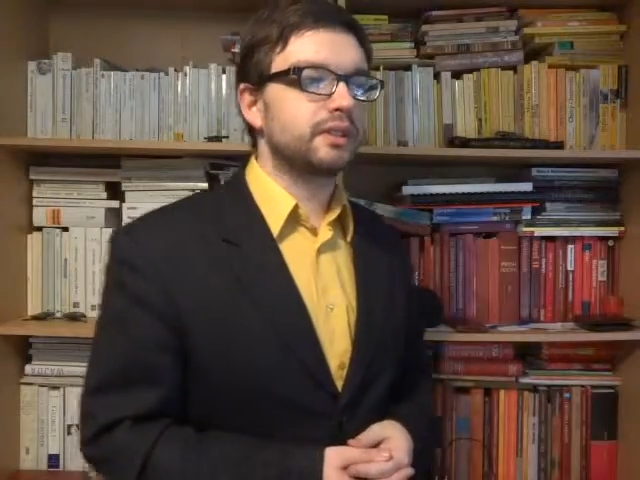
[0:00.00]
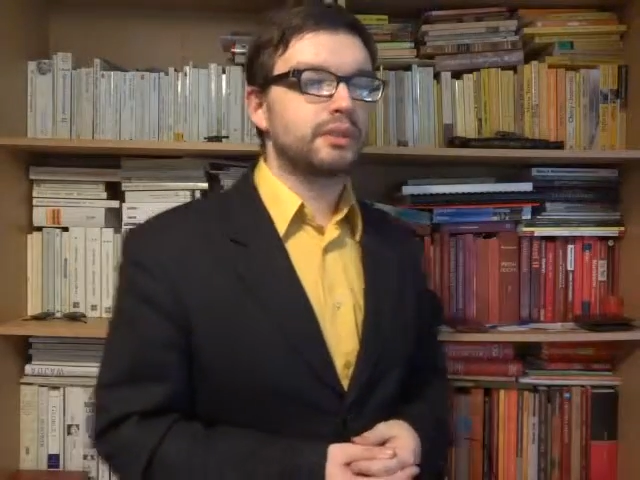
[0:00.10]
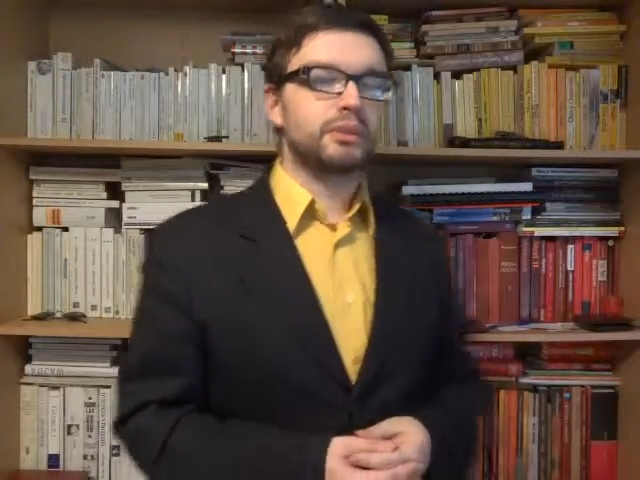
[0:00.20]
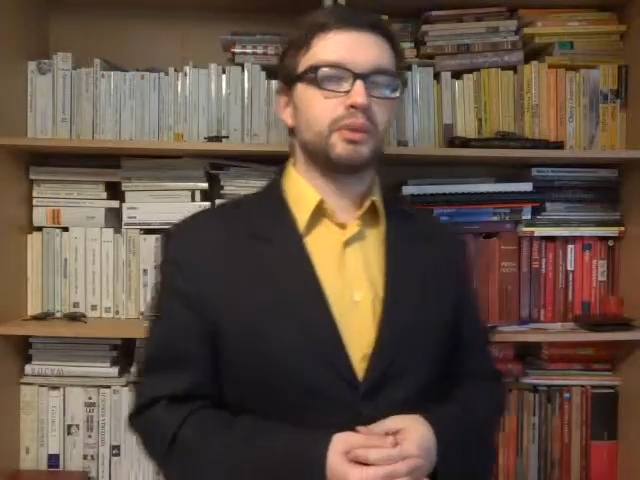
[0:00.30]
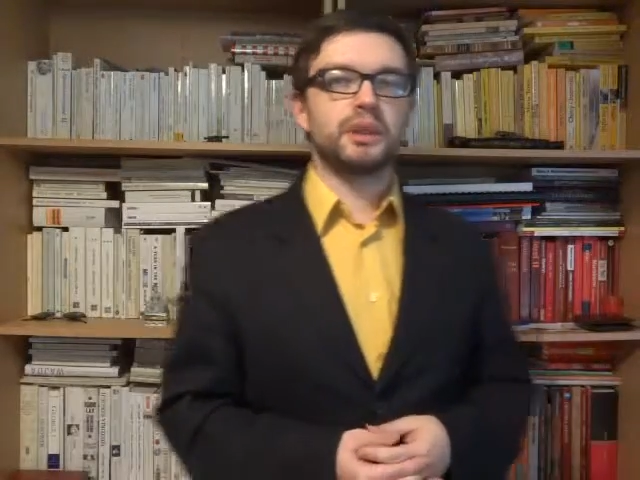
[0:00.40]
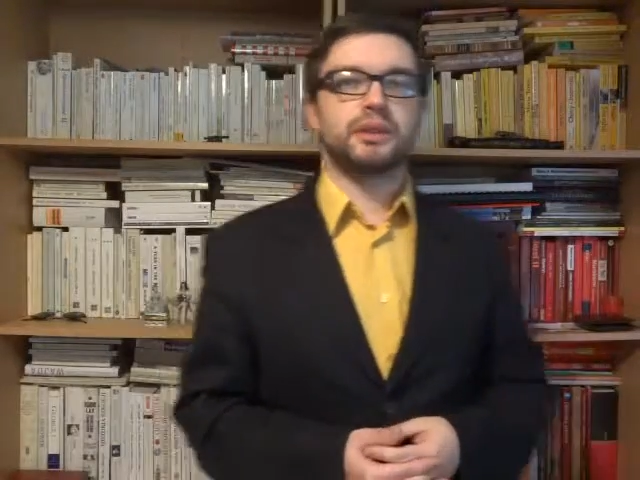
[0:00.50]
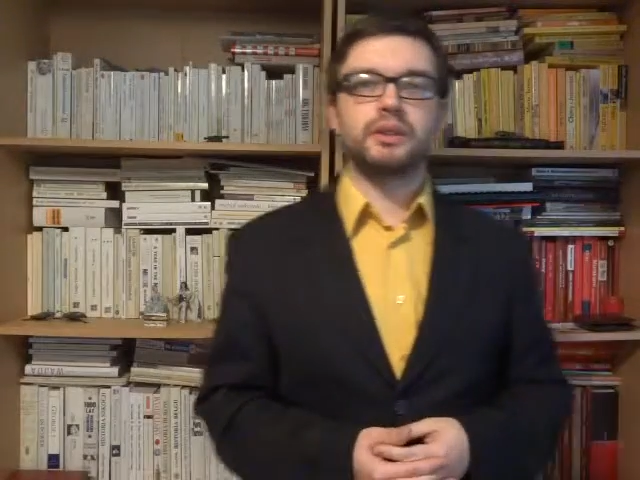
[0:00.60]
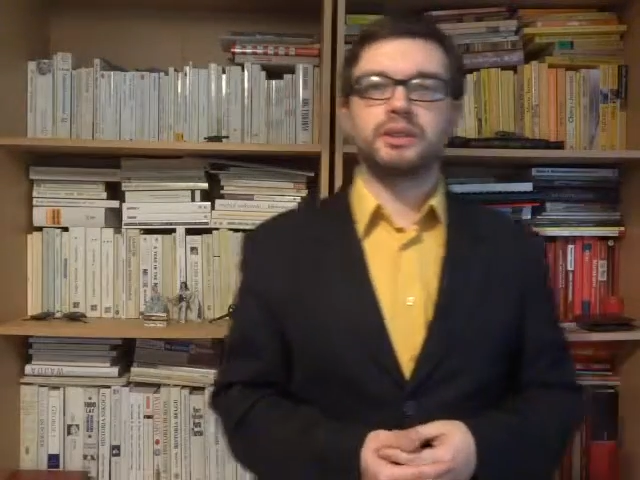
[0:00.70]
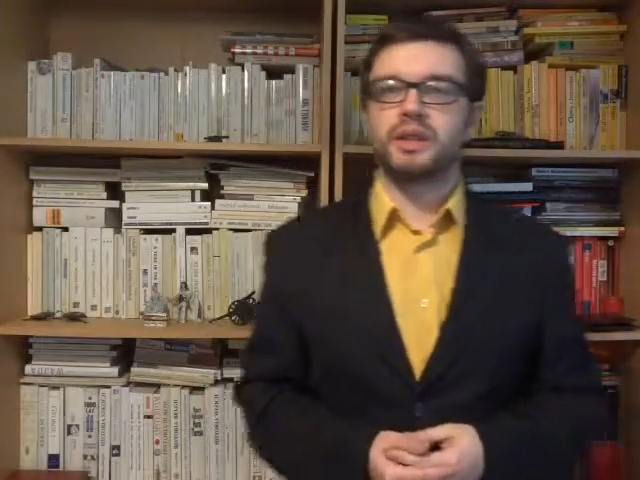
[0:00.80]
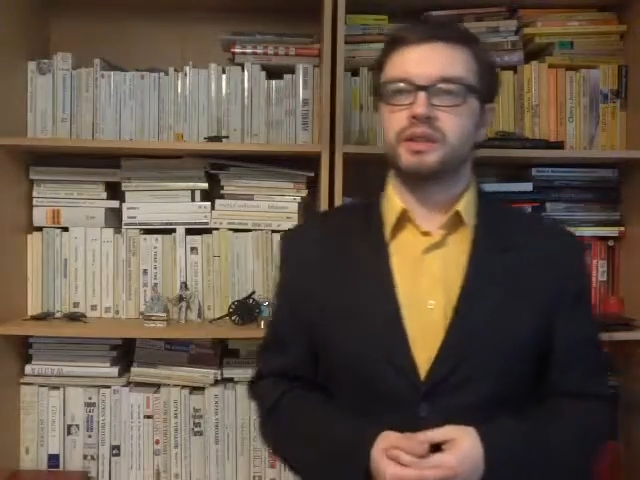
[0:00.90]
or woman
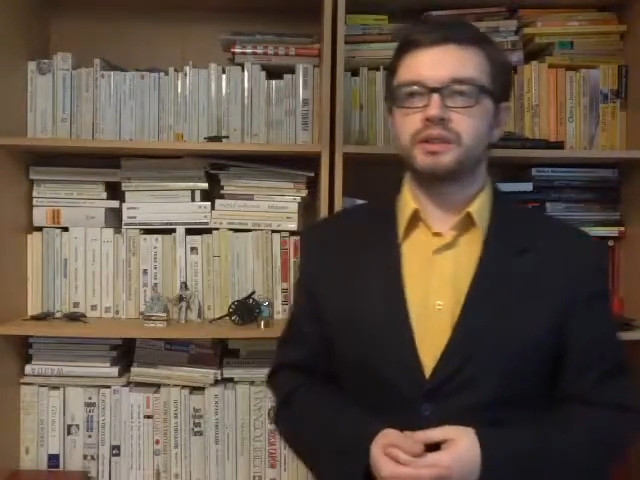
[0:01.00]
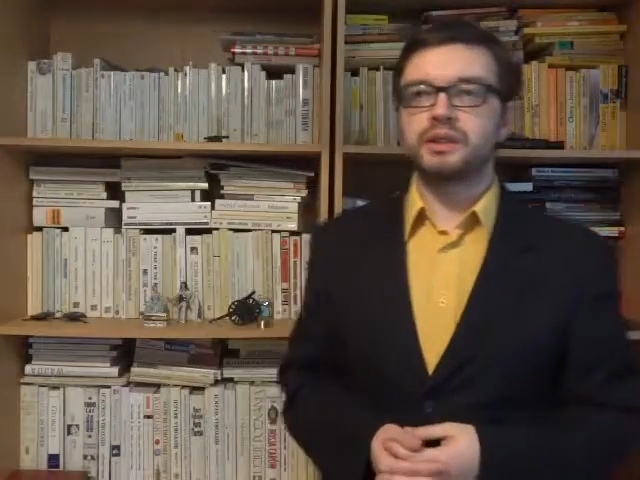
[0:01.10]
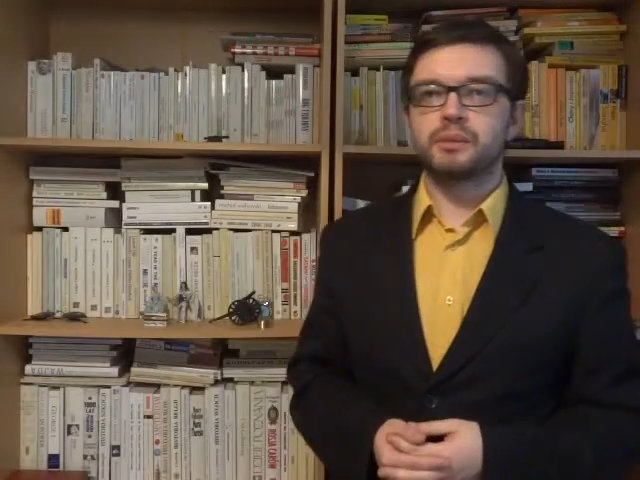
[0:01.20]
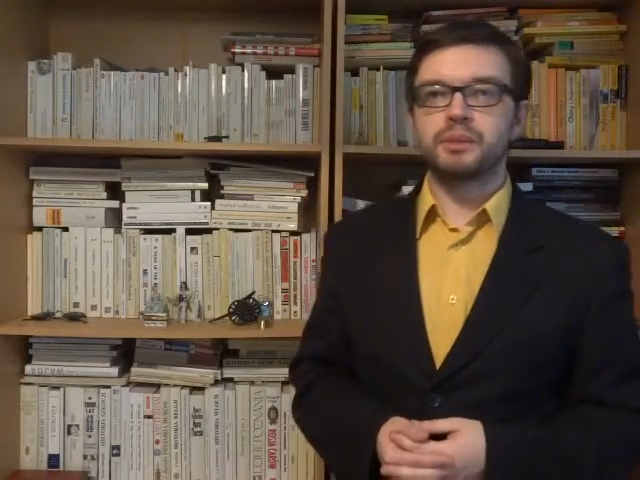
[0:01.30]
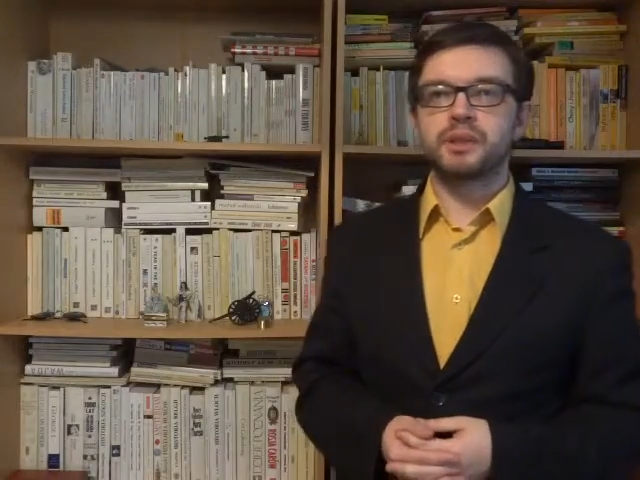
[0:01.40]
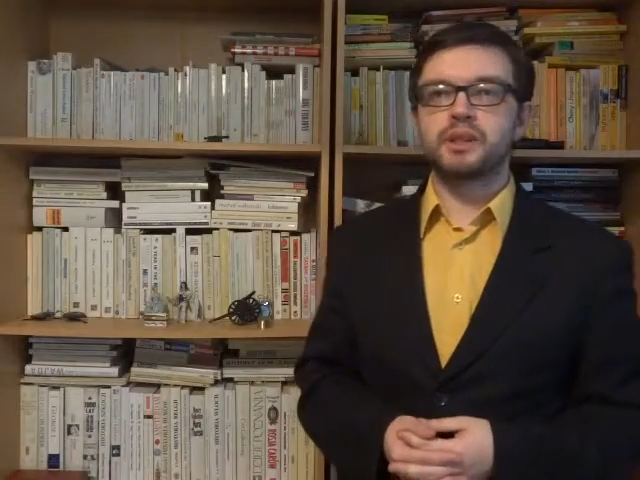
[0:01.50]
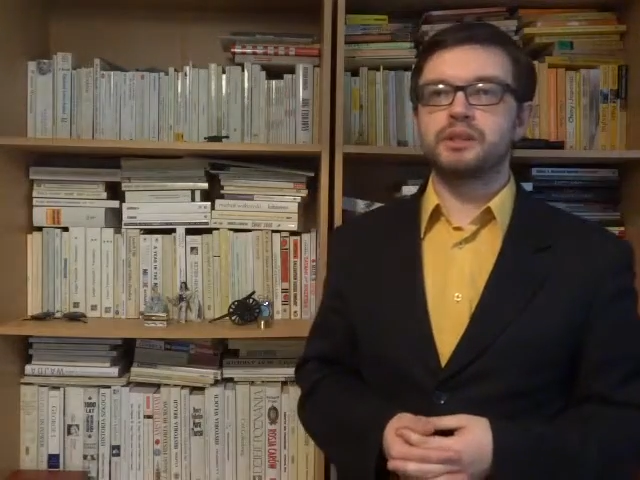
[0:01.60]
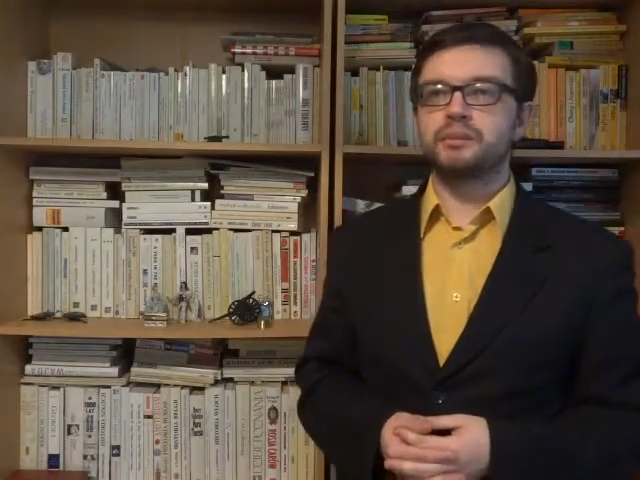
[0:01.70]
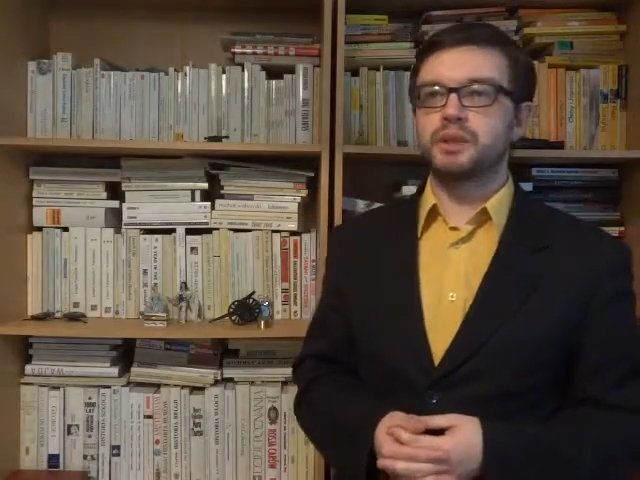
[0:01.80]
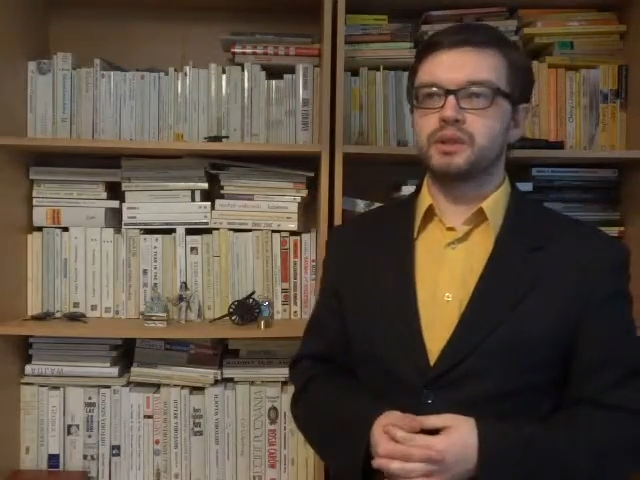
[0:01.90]
criticizing
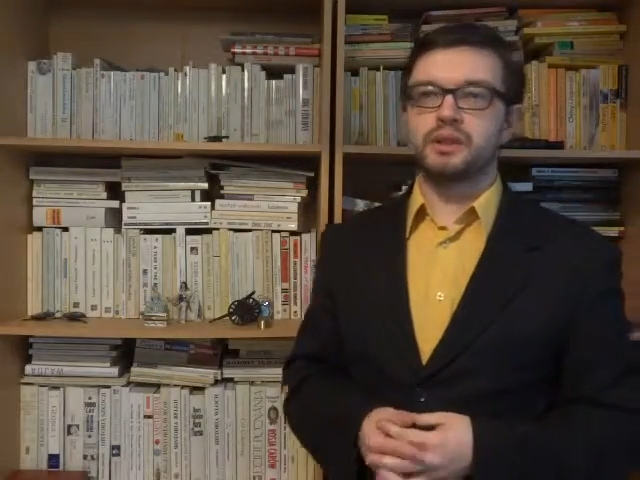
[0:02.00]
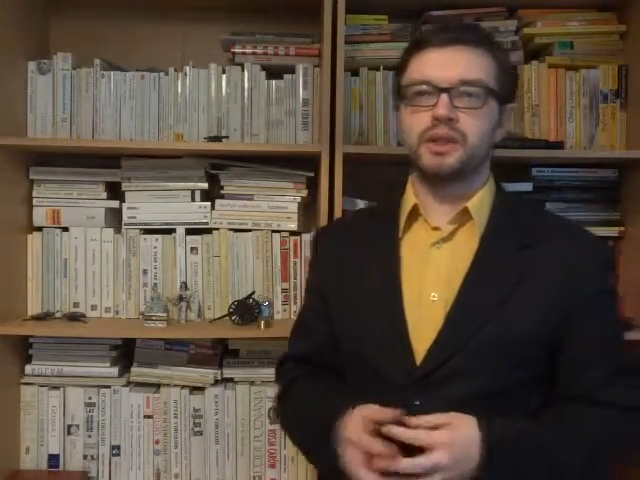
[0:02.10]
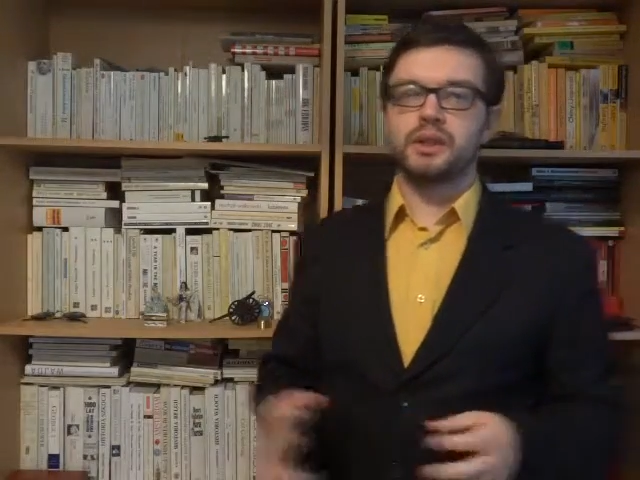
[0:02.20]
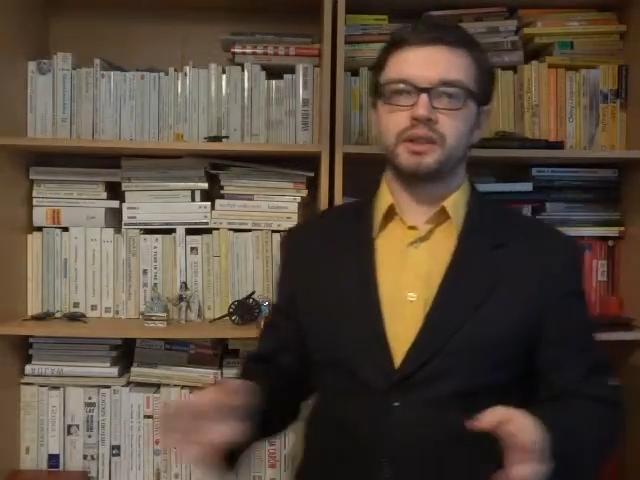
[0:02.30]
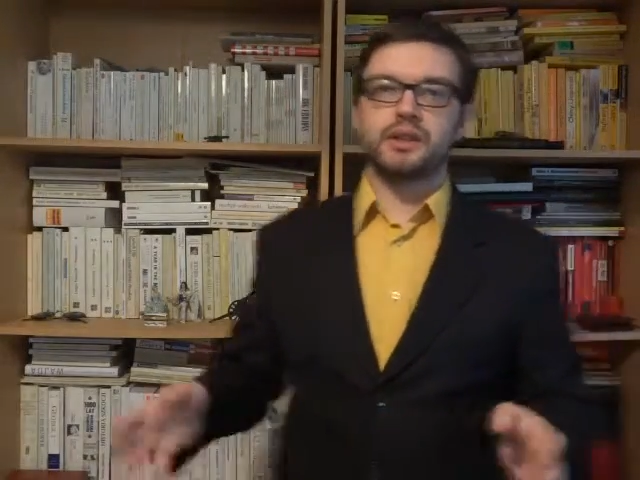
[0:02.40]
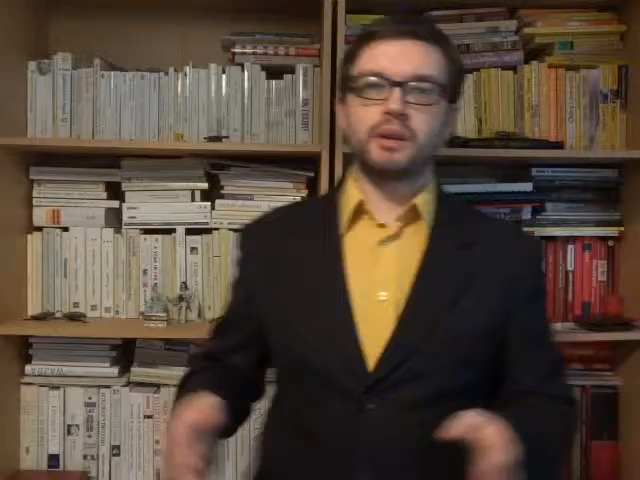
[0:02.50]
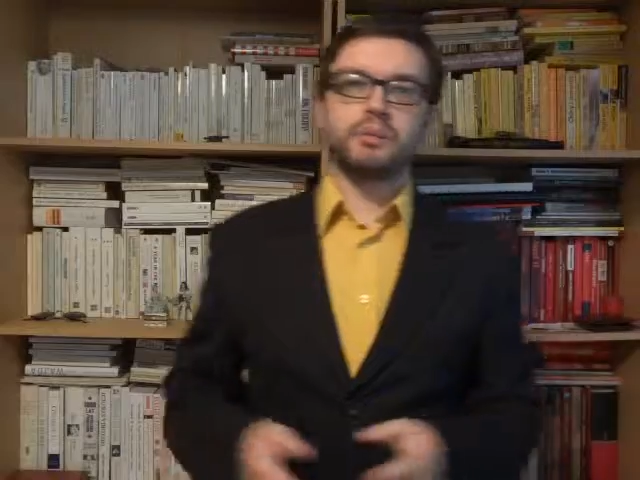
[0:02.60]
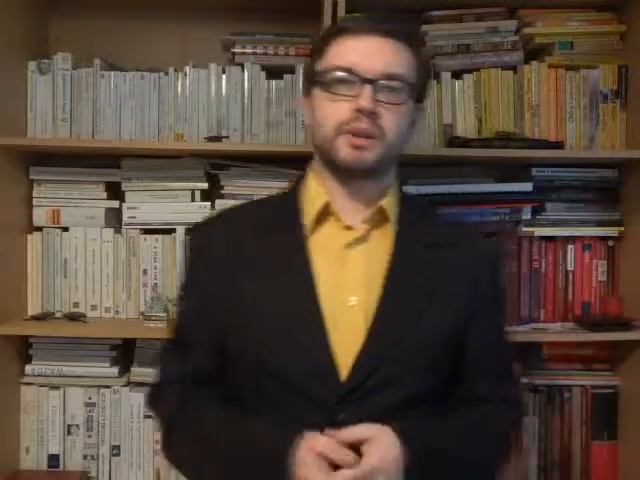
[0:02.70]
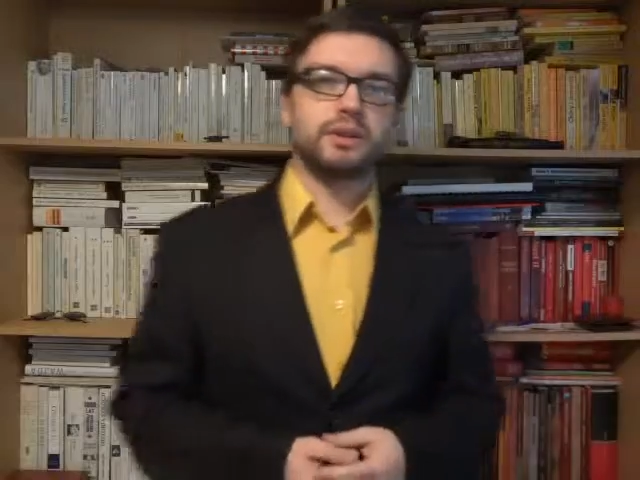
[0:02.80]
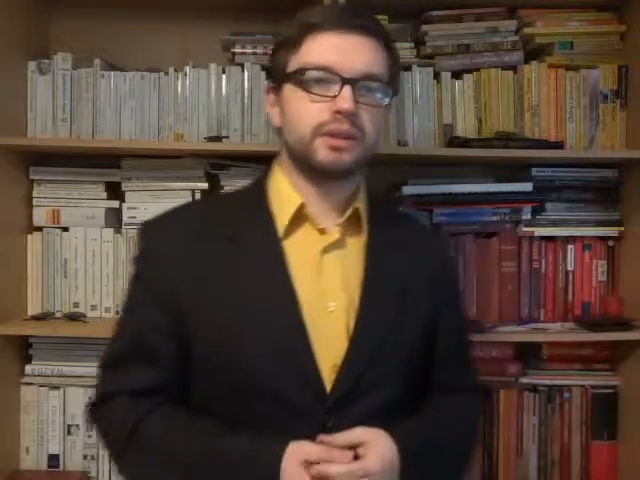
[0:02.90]
capitalism and some